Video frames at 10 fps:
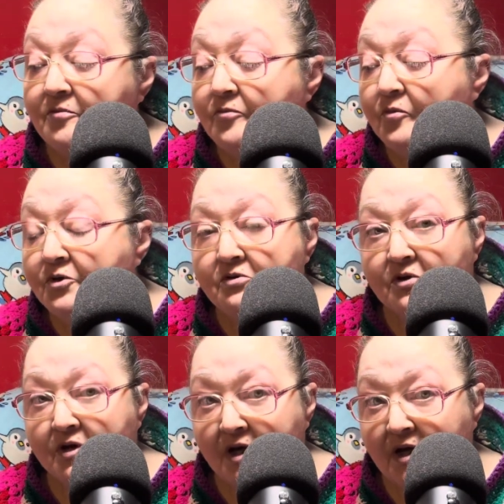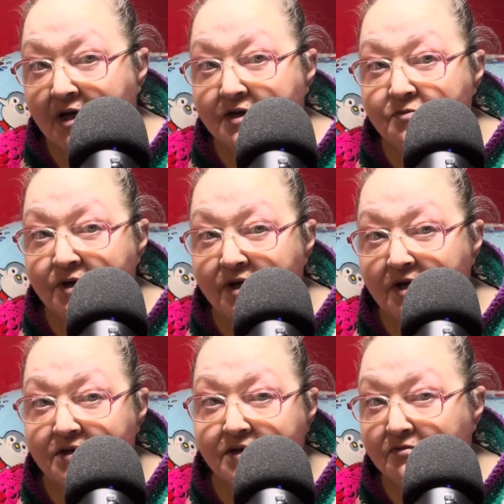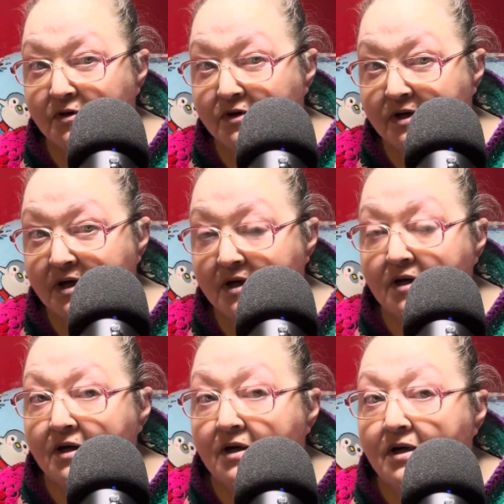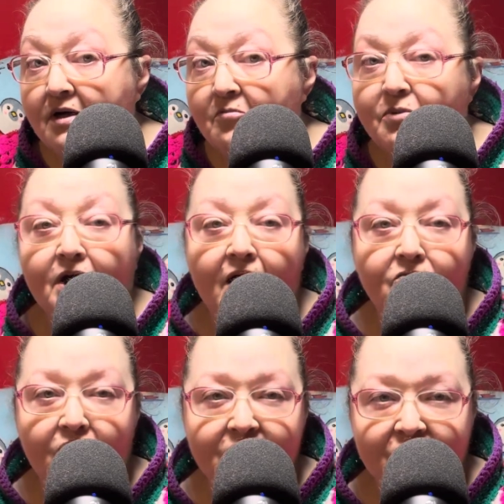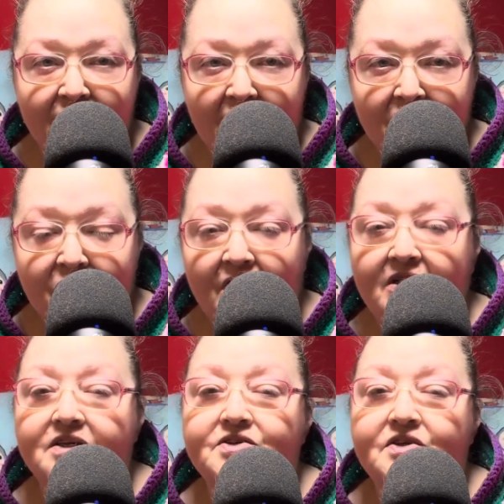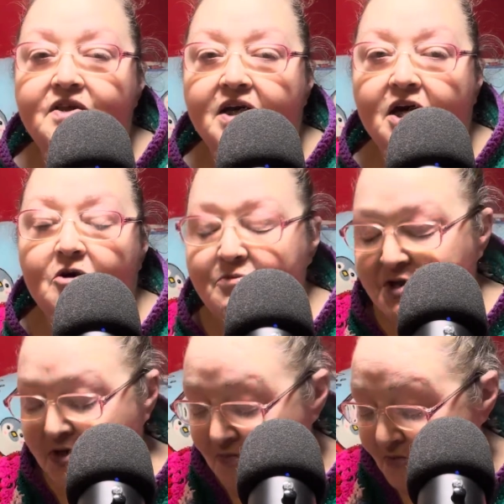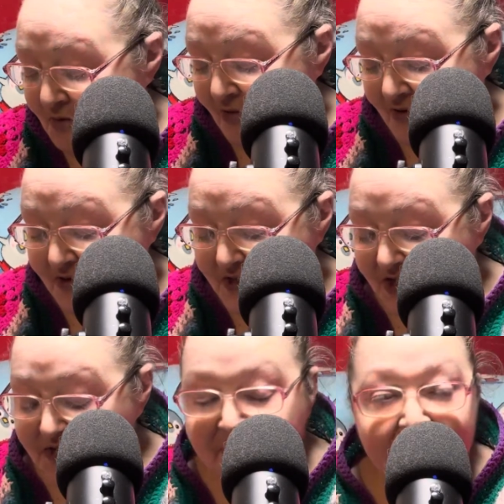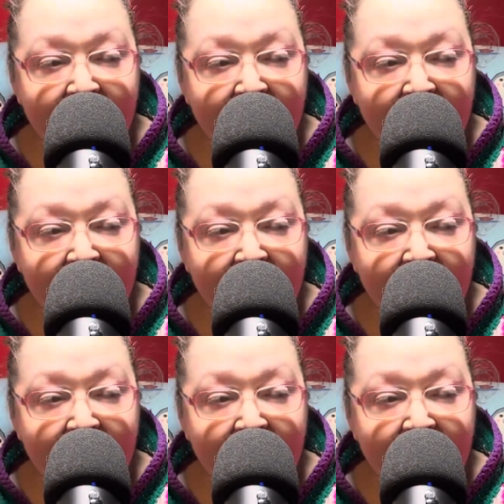Whether or not it likes me is another thing, but I have lots of lifelines and that helps the process.